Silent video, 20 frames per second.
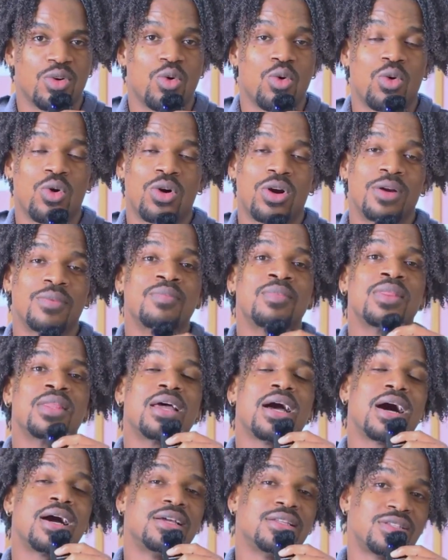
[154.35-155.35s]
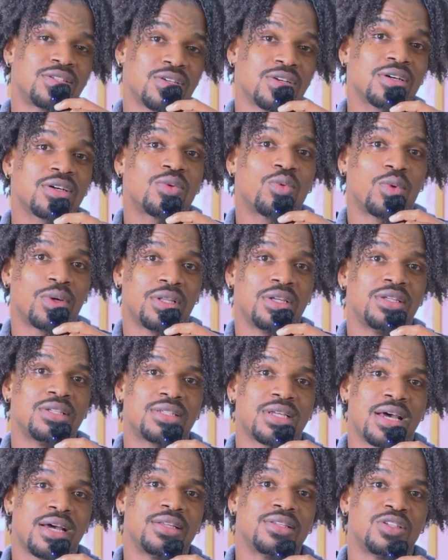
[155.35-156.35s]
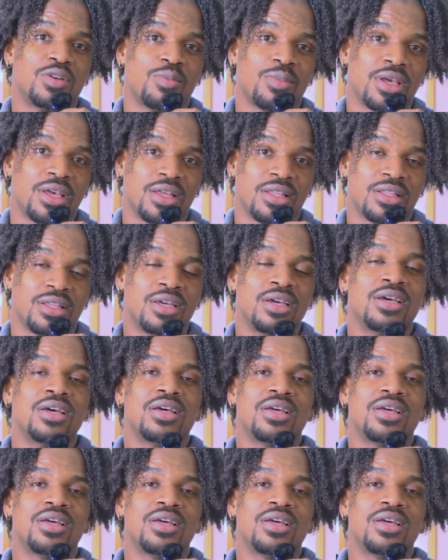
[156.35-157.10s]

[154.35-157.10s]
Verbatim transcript: Or I took what he said to mean